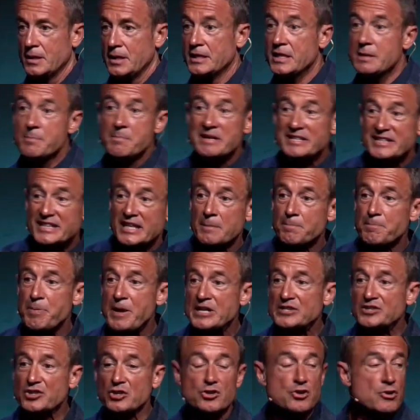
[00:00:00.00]
and the missing
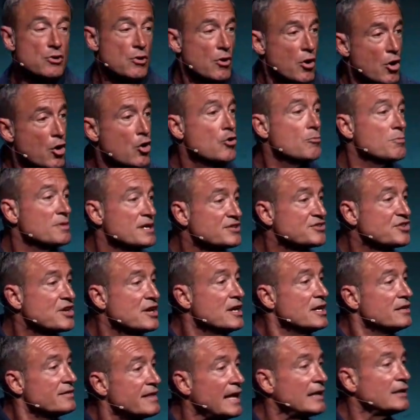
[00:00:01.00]
piece in your home is
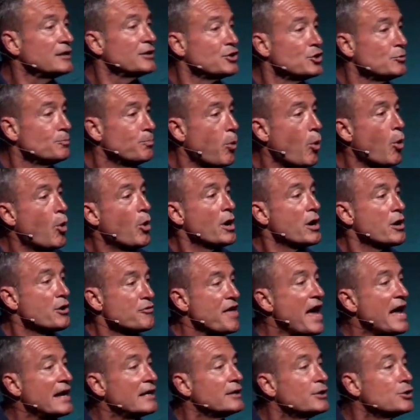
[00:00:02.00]
that little boy
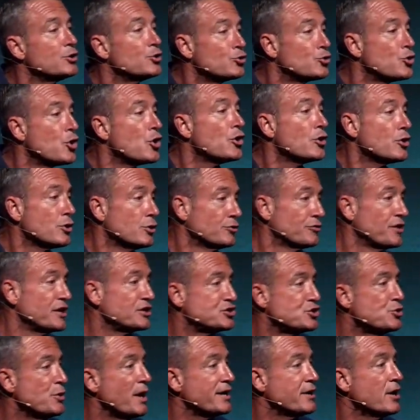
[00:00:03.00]
or that little girl
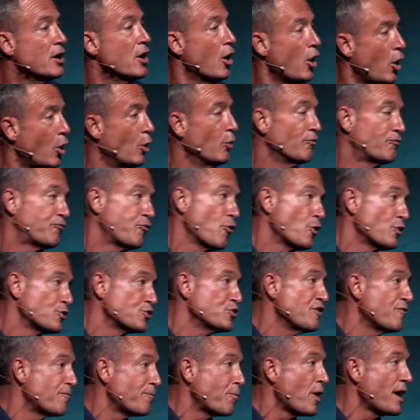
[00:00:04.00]
that you had hoped for
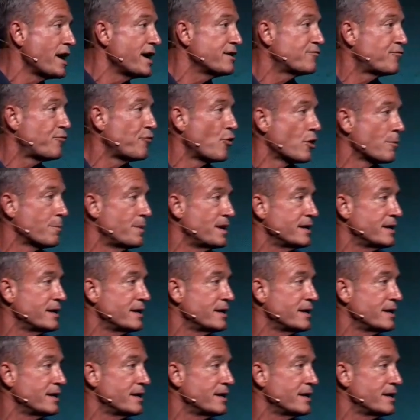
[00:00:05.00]
and you've prayed for,